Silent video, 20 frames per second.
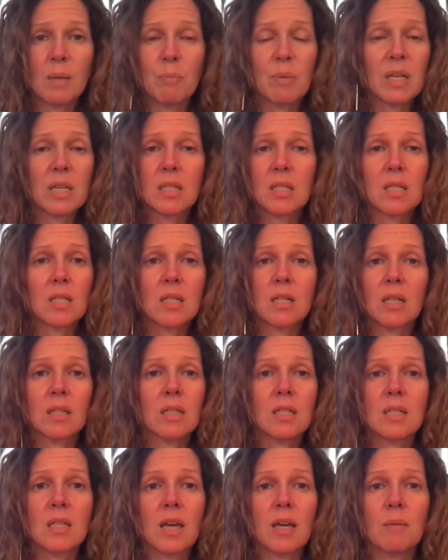Because it's not
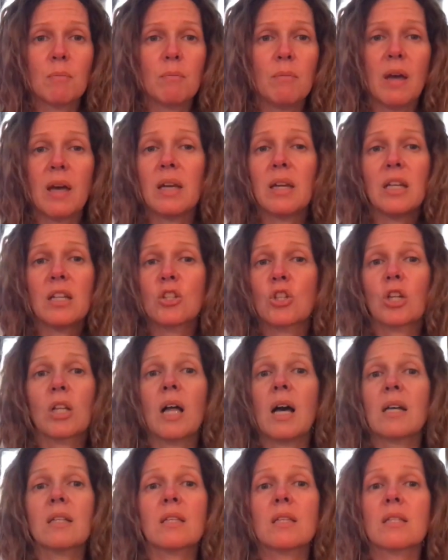the same, and each
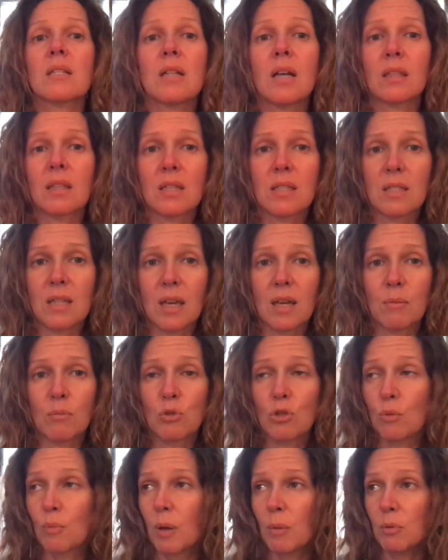class is not the same.
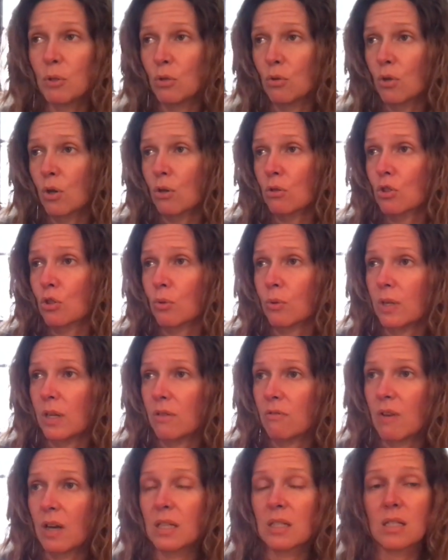So maybe you go to an
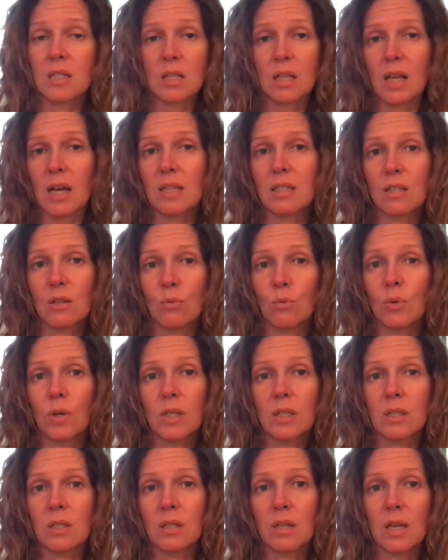advanced class in
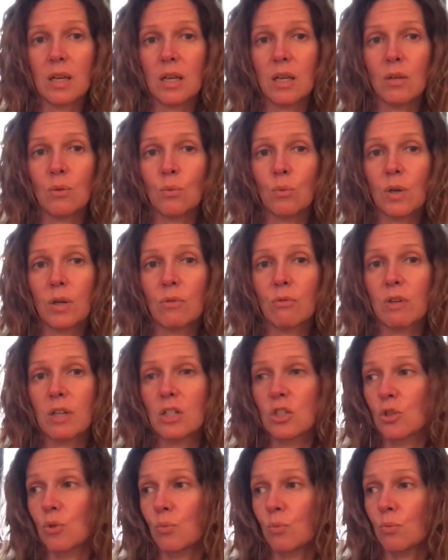one
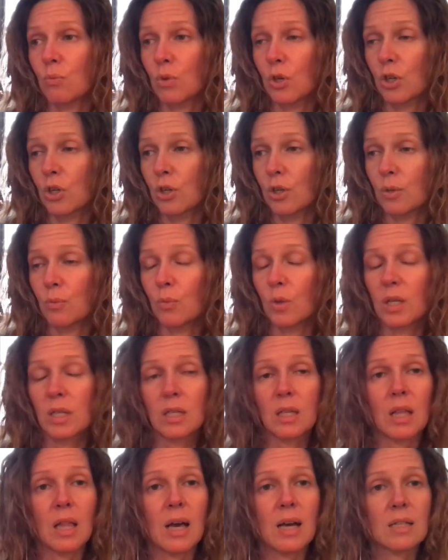region, or in one
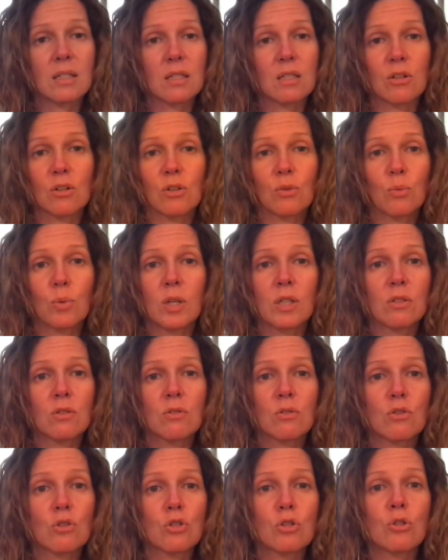class or
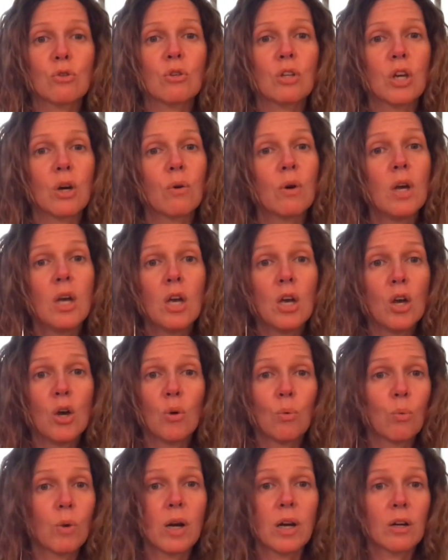one studio,
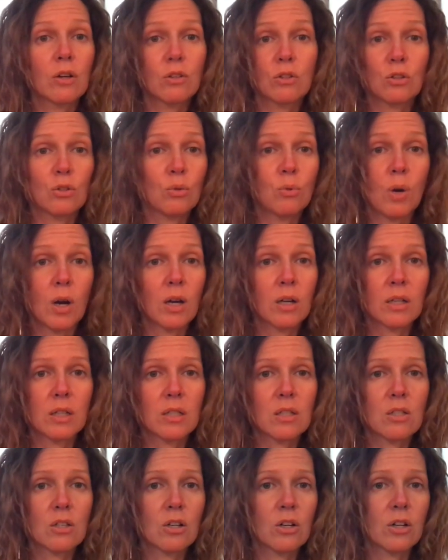where you are
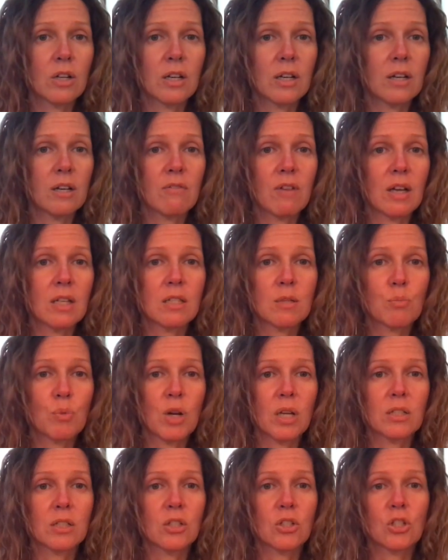considered an advanced
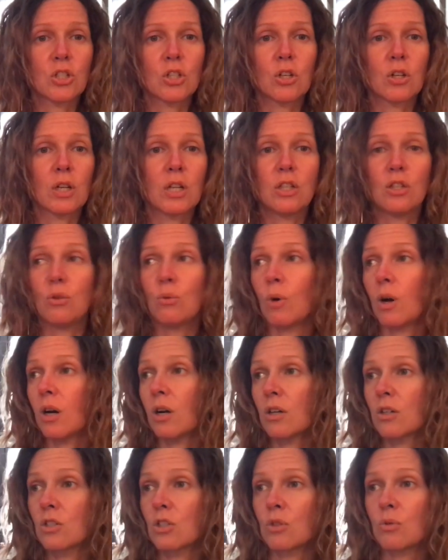practitioner and you
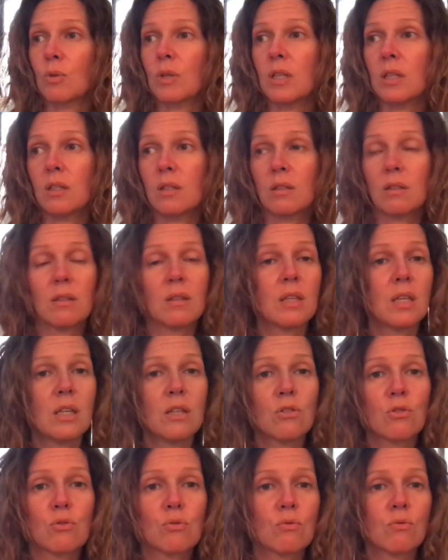are doing
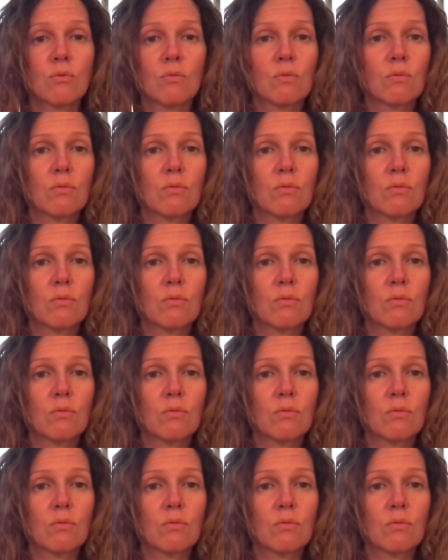these